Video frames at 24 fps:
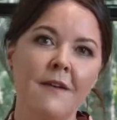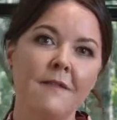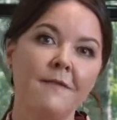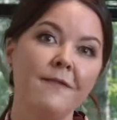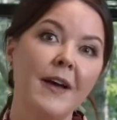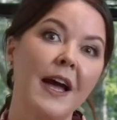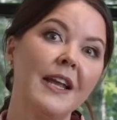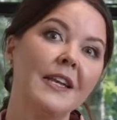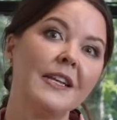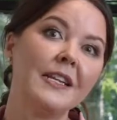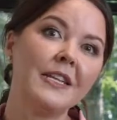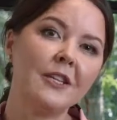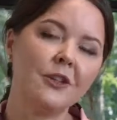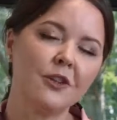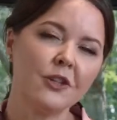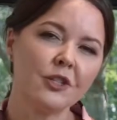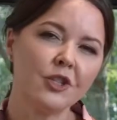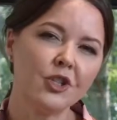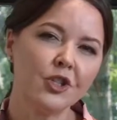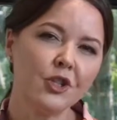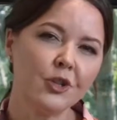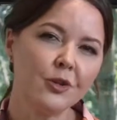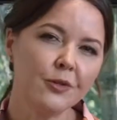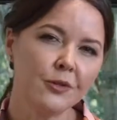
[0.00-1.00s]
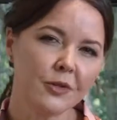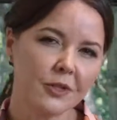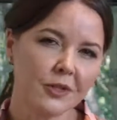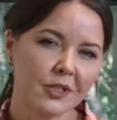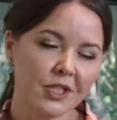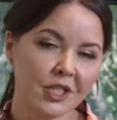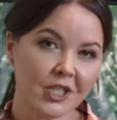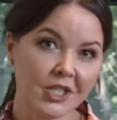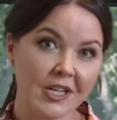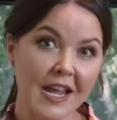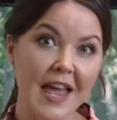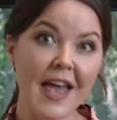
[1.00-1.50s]
Finally, you can choose to
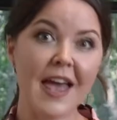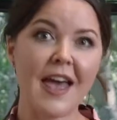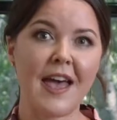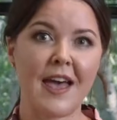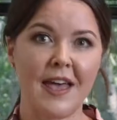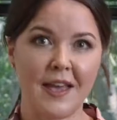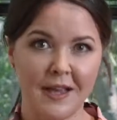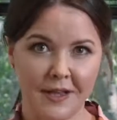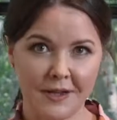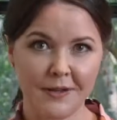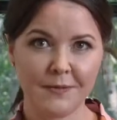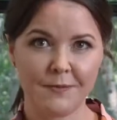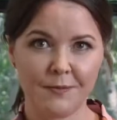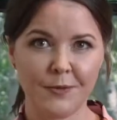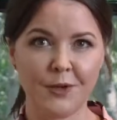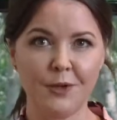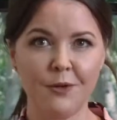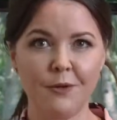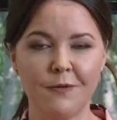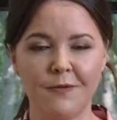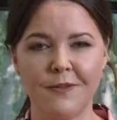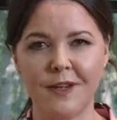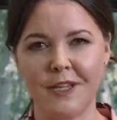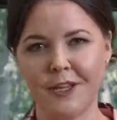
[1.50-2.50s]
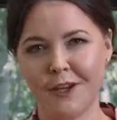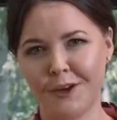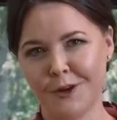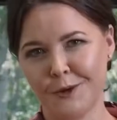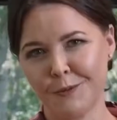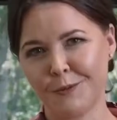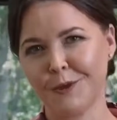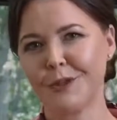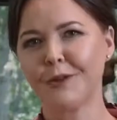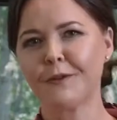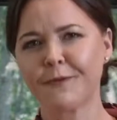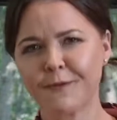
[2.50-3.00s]
share your video
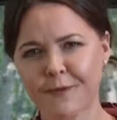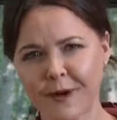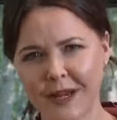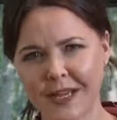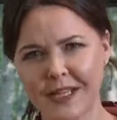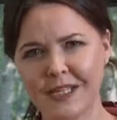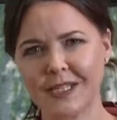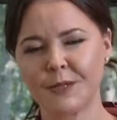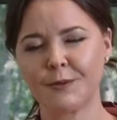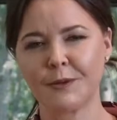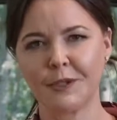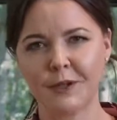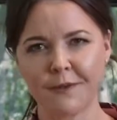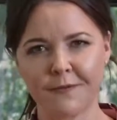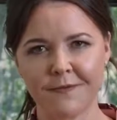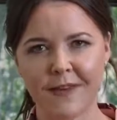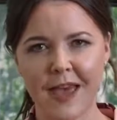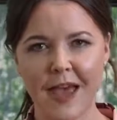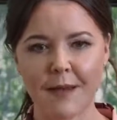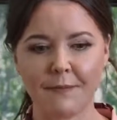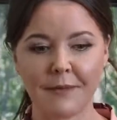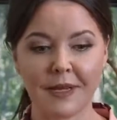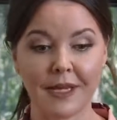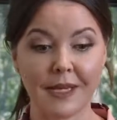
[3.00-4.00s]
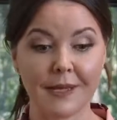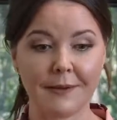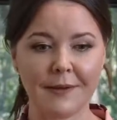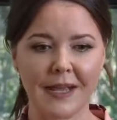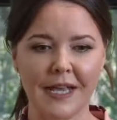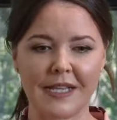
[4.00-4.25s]
with your friends, with your family.